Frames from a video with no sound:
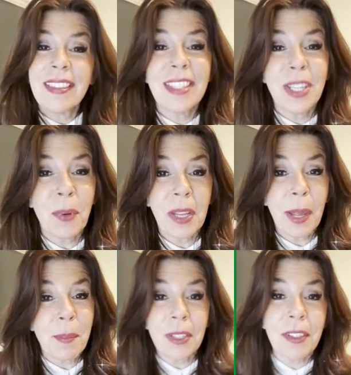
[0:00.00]
Do you want to
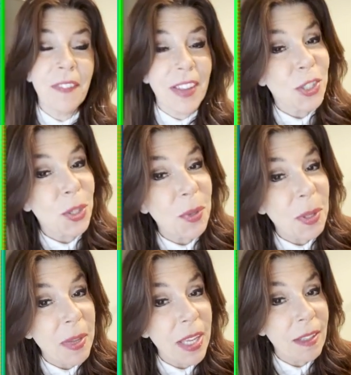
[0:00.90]
come on an adventure with
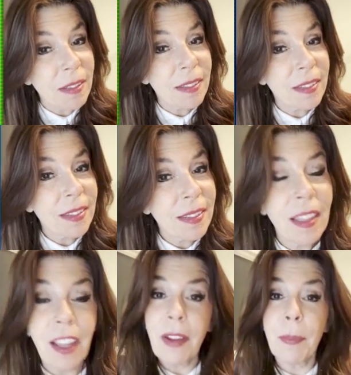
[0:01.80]
me?
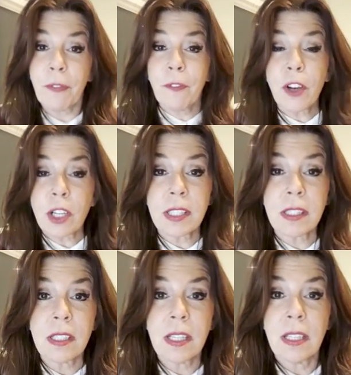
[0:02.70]
All right, but first,
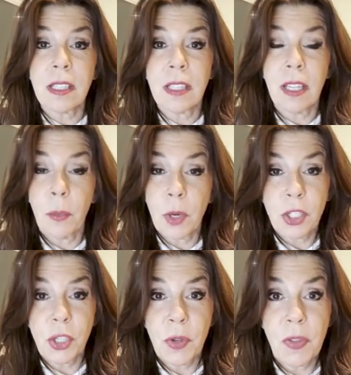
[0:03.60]
I want to
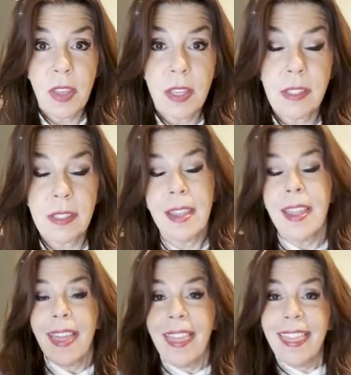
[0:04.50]
show you this.
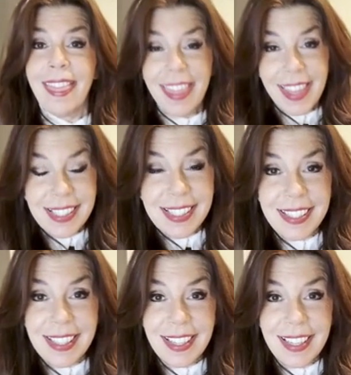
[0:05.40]

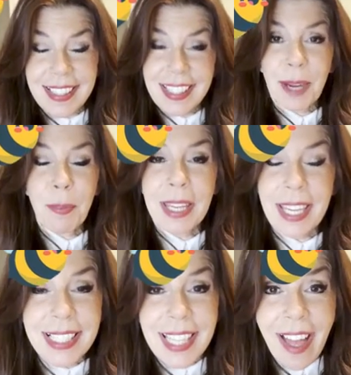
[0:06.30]
This is the
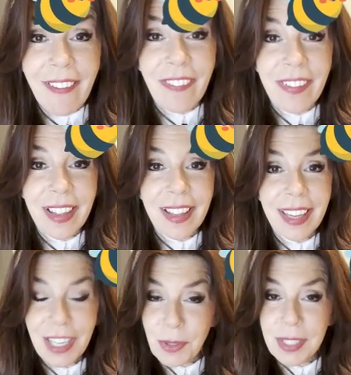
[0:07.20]
uppercase F.
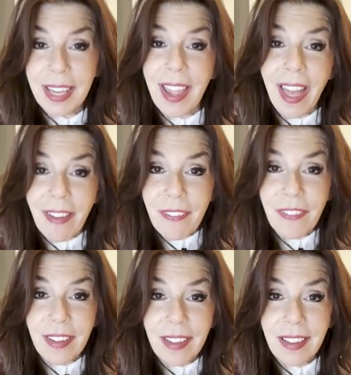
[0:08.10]
Can you say F?
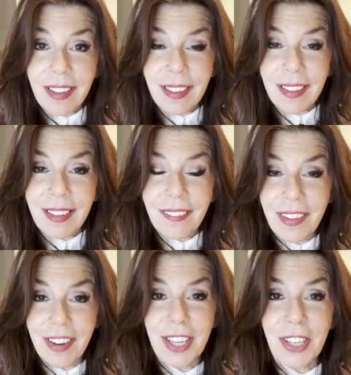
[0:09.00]

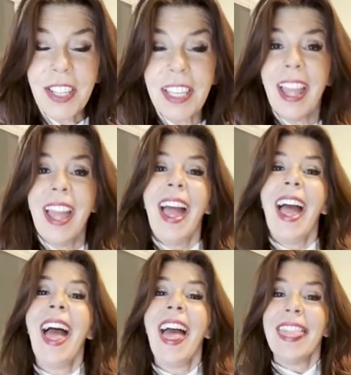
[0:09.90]
Very good.
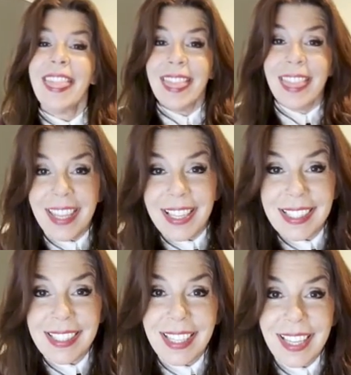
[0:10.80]
And
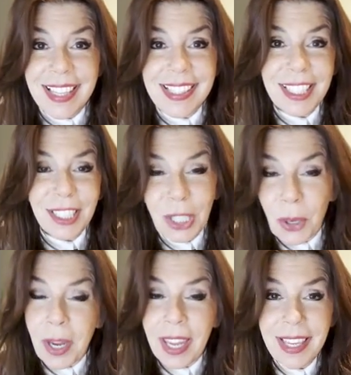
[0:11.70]
this is the
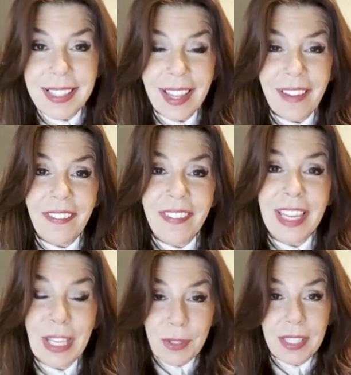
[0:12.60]
lowercase f.
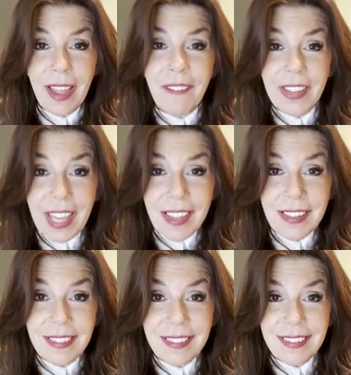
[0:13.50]
Can you say F again?